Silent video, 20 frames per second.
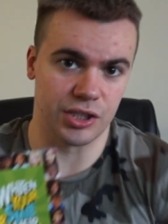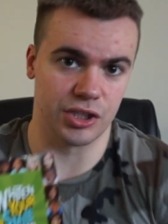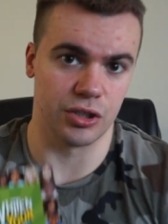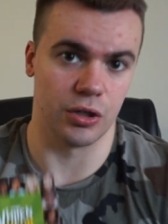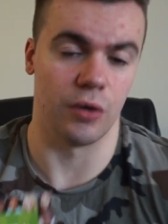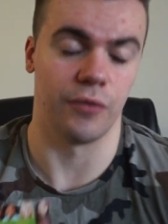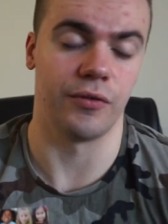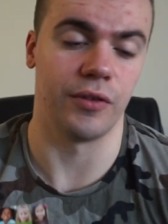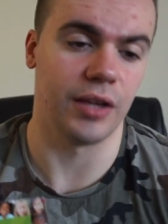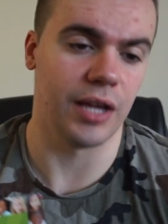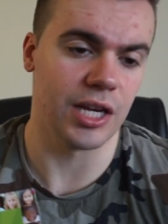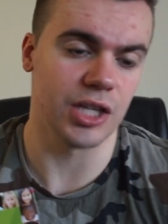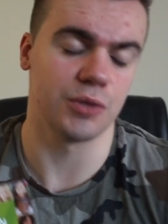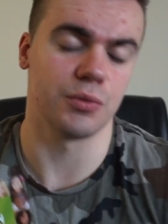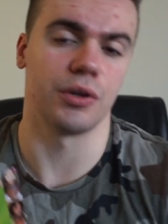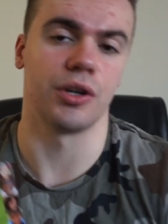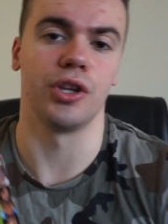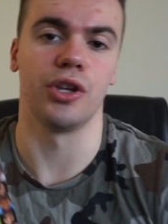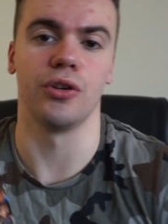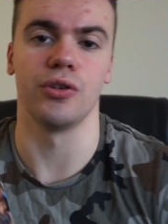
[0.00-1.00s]
So if you guys
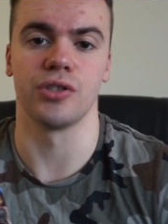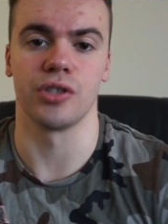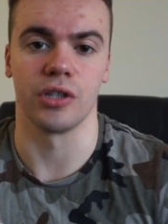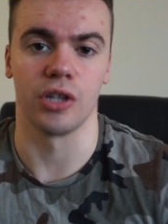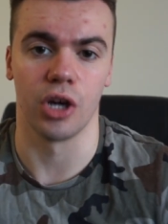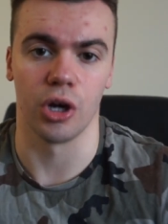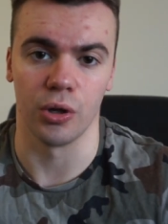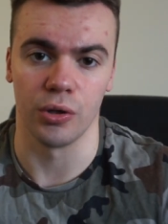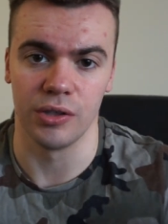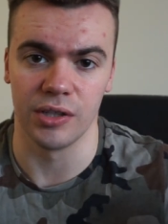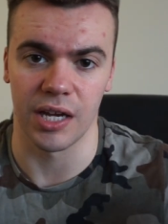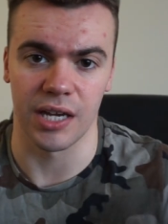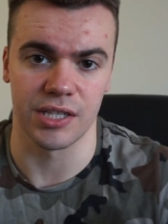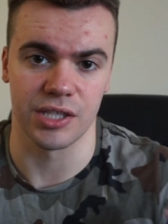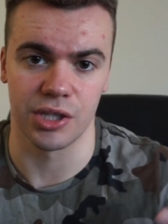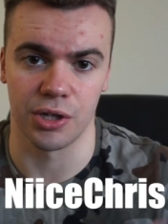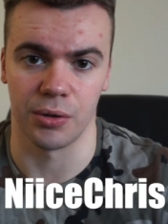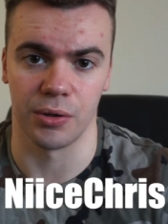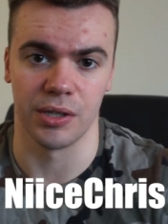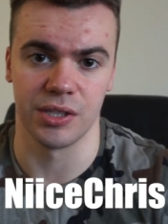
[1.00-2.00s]
wanna use the code
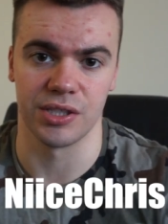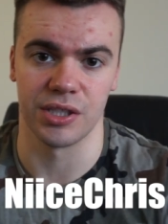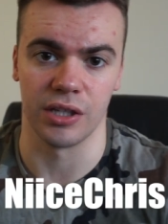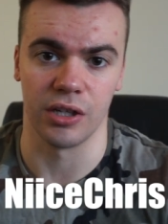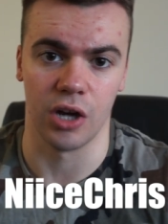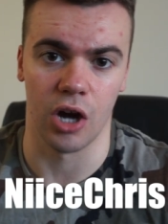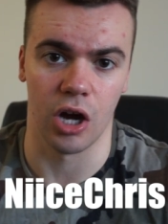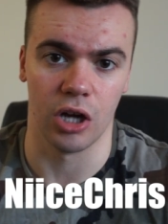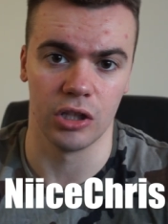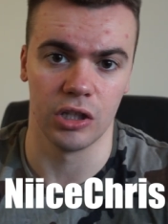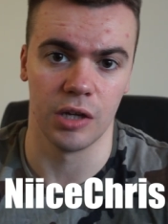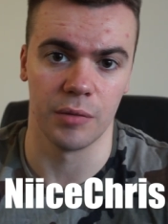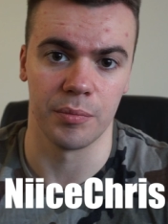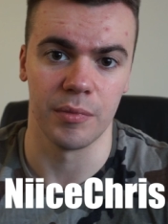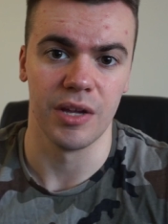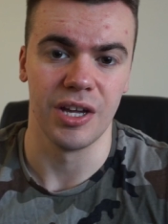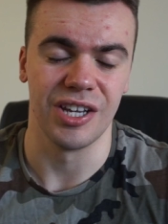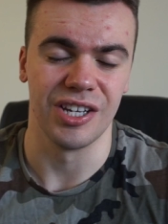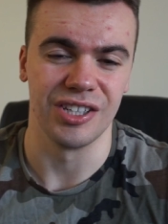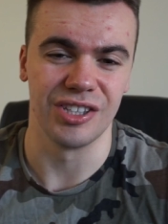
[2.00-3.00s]
NICECHRIS and call up
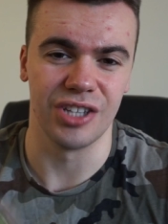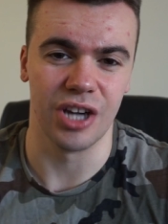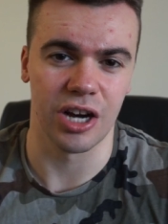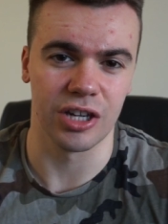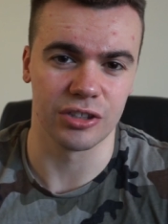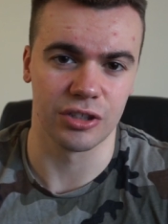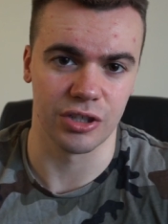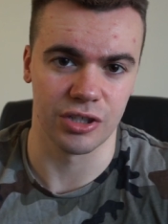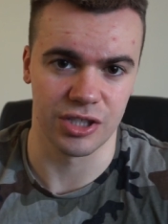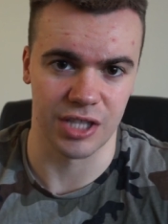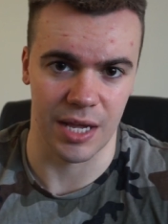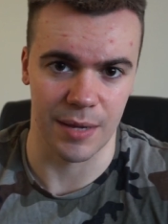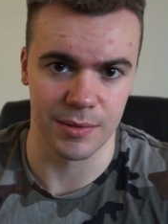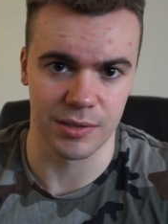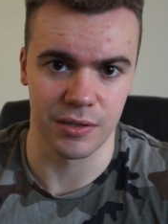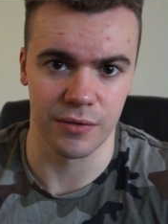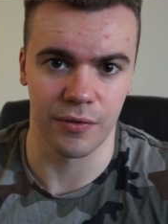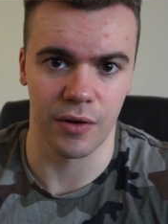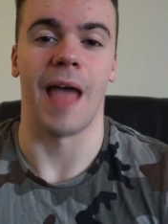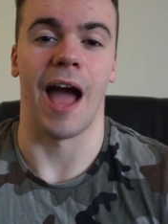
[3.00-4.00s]
Dr. Sam
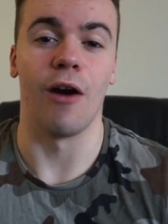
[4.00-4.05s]
Savar.